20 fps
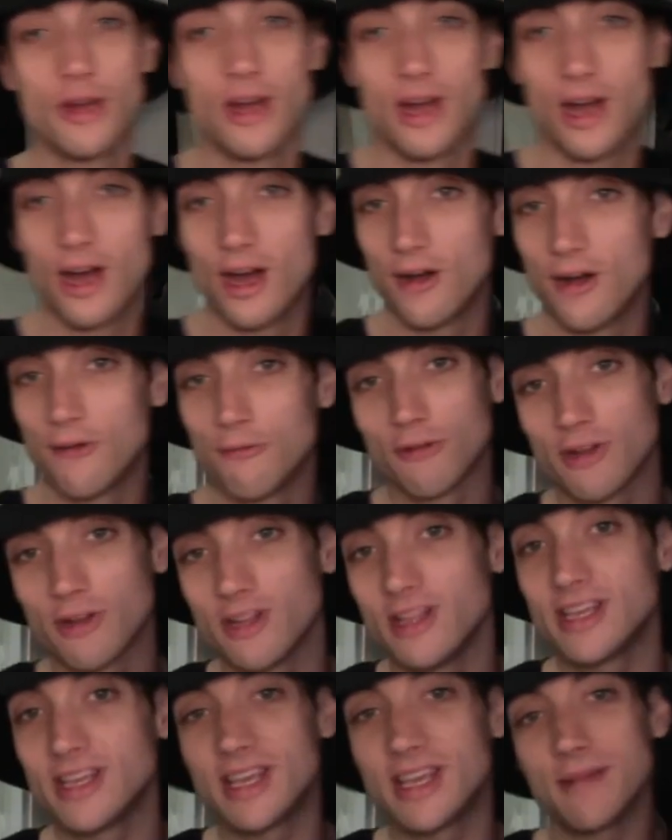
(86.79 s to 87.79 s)
of
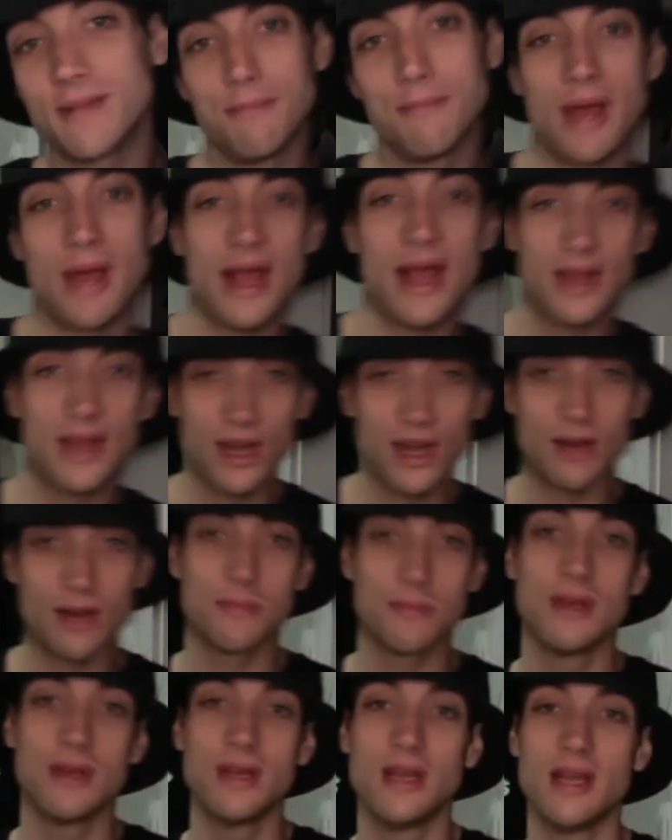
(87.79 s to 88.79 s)
really getting back
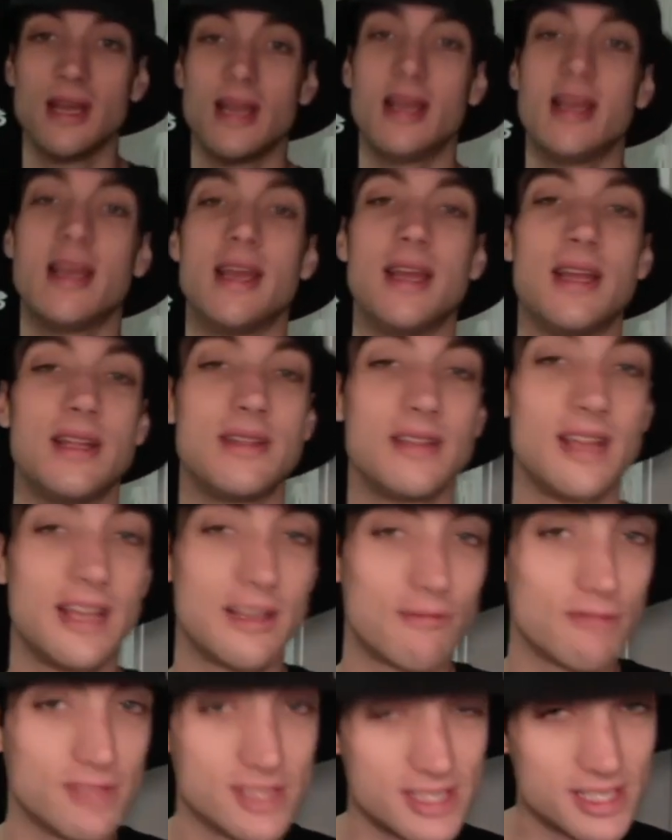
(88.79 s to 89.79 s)
up and like
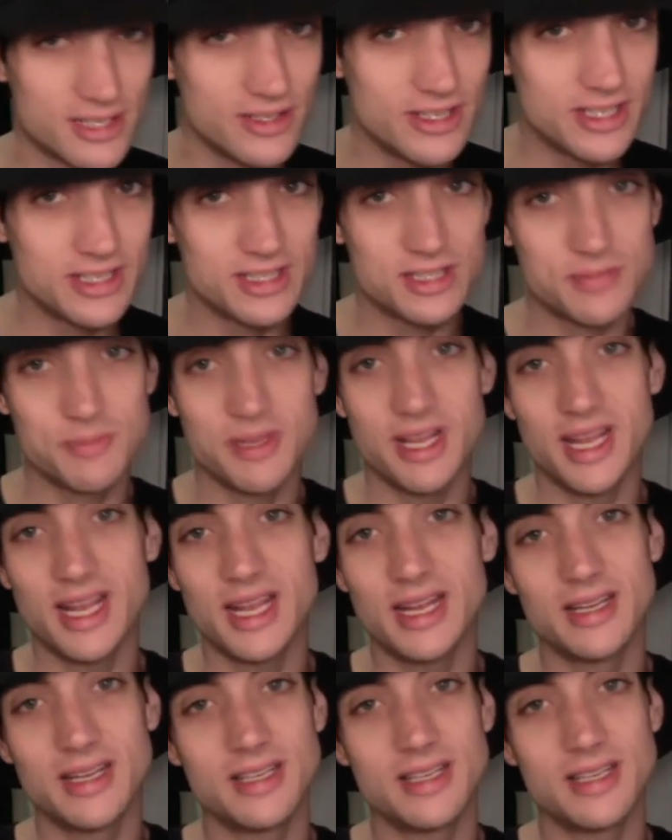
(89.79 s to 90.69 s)
resilience, man.